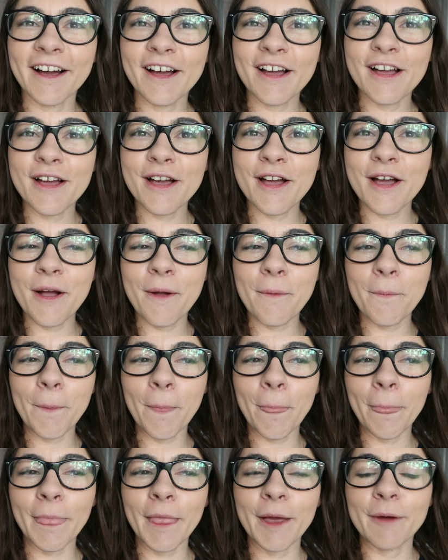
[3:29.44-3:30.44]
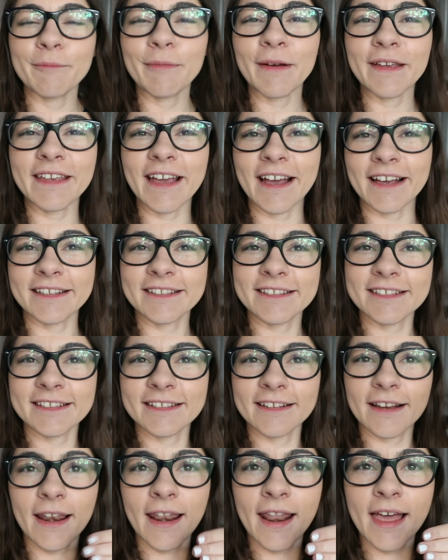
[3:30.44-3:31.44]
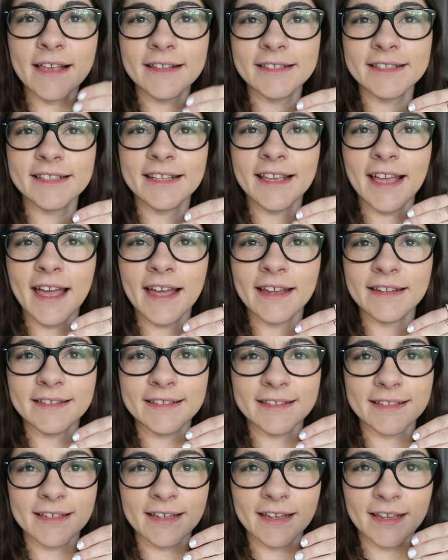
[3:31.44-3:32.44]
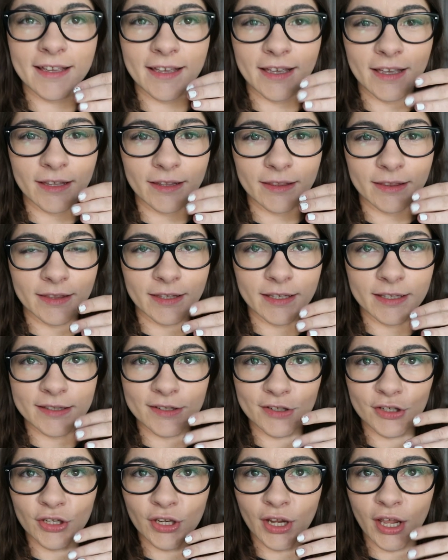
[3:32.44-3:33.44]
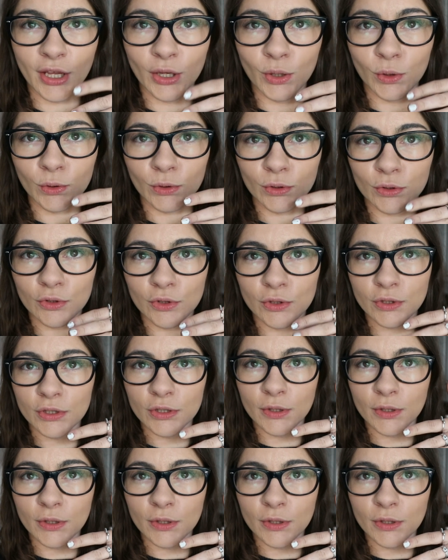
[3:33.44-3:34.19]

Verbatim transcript: Um, but yes, let's get these nails